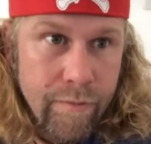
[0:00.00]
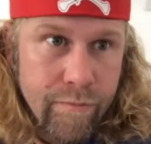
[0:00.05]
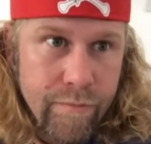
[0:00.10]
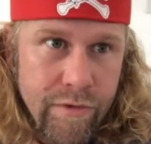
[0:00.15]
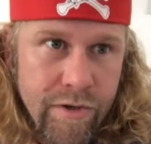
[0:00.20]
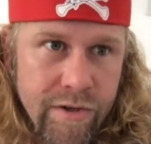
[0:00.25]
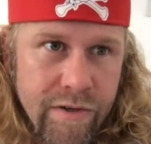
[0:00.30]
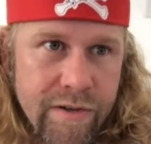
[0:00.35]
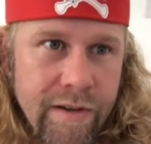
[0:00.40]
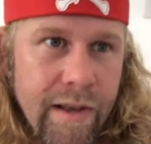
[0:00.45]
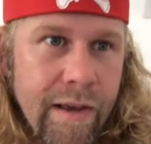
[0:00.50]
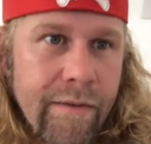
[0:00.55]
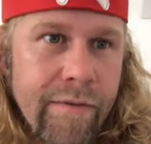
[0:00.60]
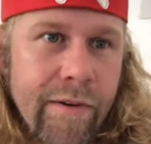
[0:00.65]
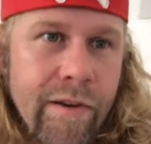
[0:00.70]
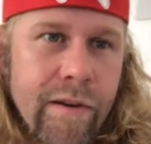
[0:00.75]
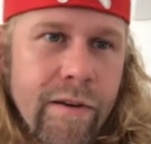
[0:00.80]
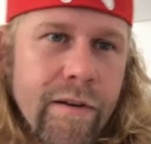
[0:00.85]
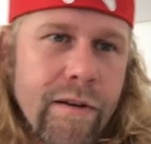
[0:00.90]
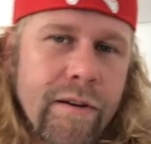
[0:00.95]
just
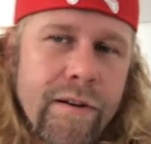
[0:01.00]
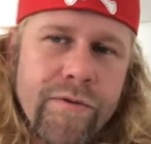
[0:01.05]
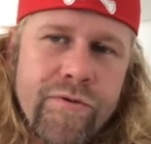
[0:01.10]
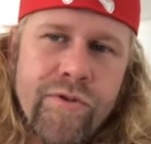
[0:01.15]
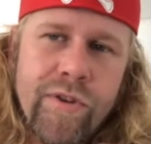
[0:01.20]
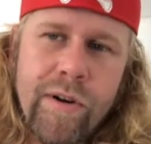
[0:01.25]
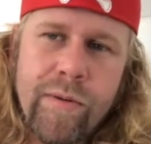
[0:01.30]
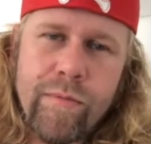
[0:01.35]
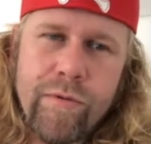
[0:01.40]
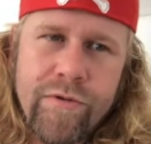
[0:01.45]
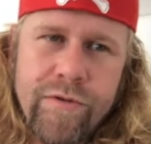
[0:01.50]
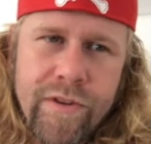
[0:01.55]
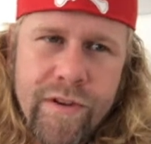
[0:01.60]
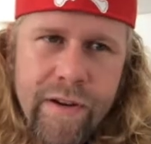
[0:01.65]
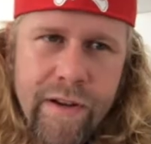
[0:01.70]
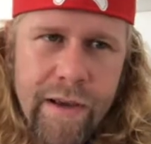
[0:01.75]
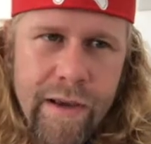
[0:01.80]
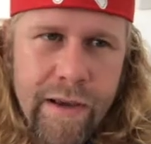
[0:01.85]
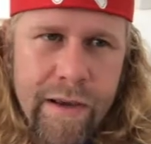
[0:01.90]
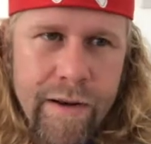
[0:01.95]
having trouble
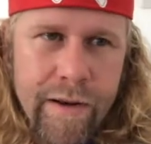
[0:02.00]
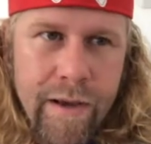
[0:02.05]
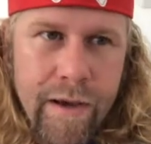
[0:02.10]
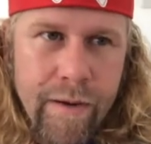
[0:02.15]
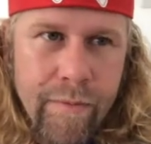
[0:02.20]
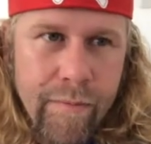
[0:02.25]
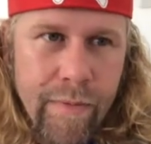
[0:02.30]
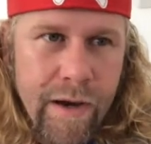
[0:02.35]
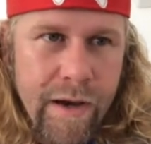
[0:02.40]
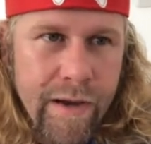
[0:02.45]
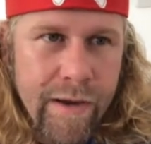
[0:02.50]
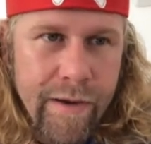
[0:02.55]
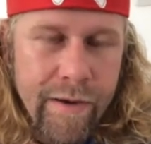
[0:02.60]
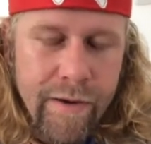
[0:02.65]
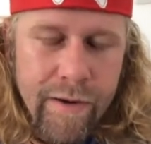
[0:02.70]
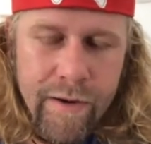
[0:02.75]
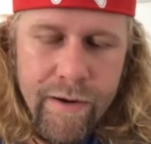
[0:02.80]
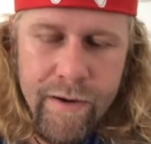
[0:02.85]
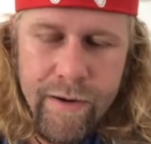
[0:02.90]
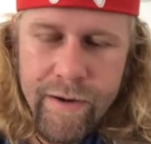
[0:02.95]
today. Now
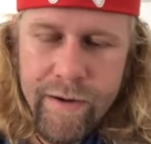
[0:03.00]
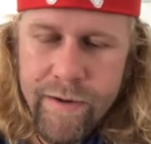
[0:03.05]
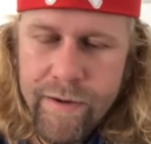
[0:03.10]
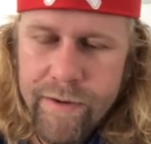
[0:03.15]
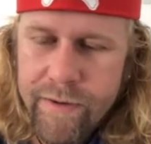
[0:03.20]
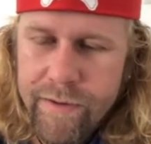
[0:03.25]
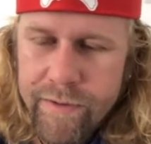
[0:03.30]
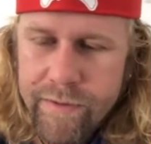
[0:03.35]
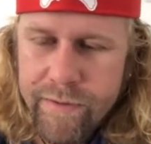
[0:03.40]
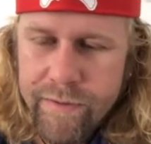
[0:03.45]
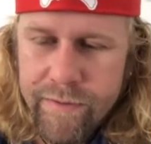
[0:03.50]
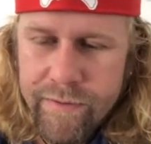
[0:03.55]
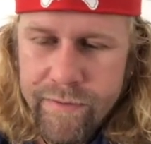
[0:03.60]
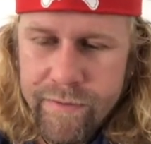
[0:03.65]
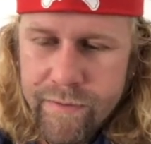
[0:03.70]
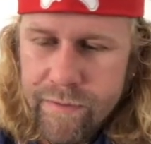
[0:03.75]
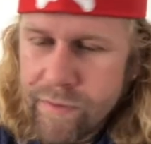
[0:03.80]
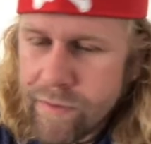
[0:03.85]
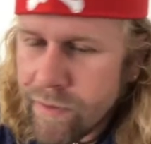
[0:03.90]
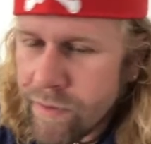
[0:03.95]
my
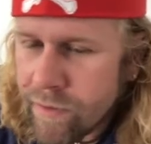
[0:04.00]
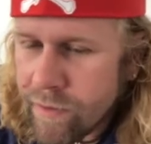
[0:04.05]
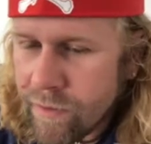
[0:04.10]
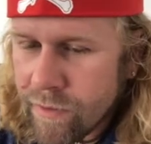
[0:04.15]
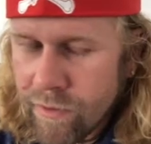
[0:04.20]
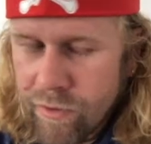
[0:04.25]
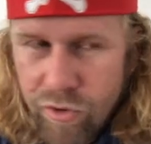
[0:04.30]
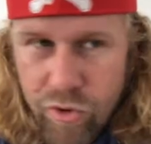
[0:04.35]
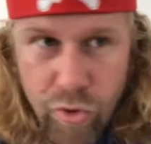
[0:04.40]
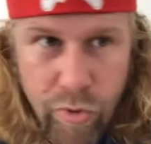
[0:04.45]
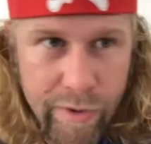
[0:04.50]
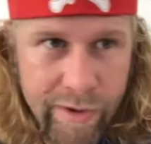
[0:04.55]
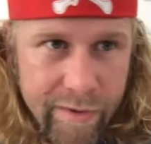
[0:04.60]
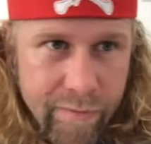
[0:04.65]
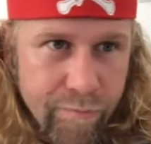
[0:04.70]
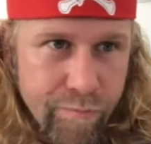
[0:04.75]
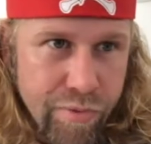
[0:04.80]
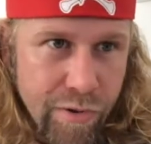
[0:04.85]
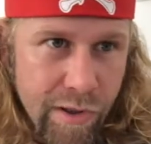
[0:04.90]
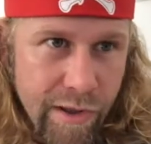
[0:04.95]
quick
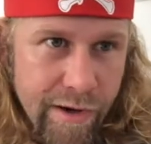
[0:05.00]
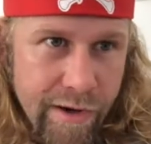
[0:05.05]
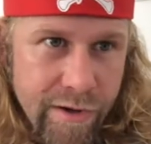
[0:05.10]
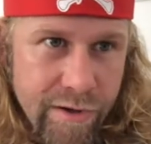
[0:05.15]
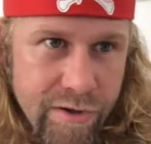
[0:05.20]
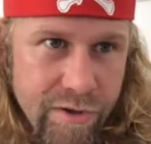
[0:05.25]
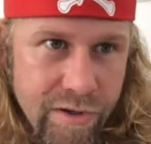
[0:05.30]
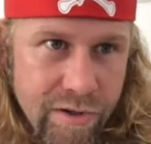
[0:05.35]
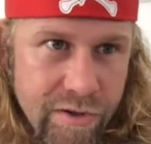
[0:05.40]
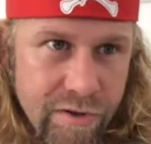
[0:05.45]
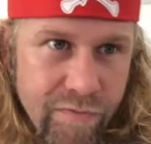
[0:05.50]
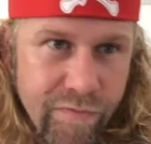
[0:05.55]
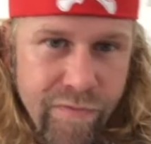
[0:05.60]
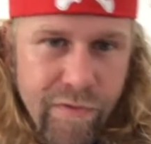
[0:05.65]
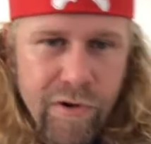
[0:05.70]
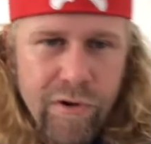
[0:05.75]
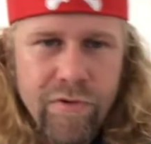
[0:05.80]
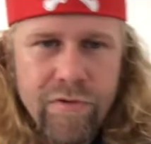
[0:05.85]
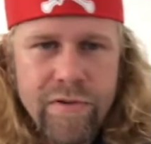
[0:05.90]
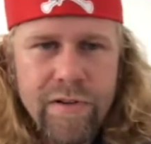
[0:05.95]
player just
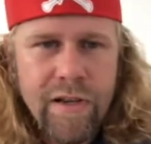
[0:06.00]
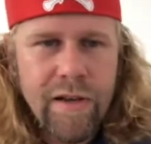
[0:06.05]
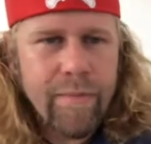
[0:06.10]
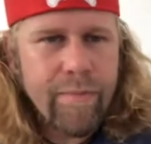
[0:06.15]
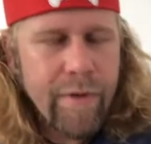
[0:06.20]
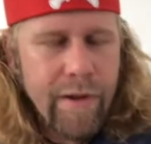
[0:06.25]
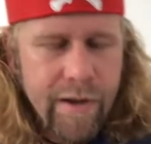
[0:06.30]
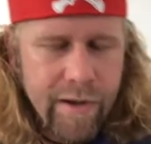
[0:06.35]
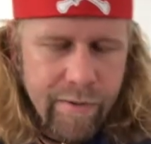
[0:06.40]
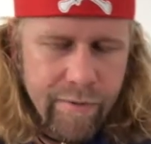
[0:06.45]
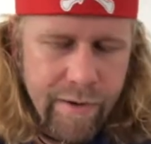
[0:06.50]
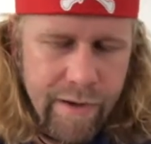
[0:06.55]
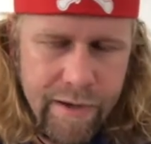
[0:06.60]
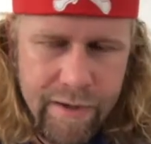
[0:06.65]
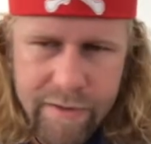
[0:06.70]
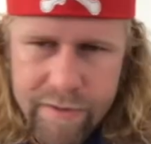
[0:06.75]
froze up. Anyways,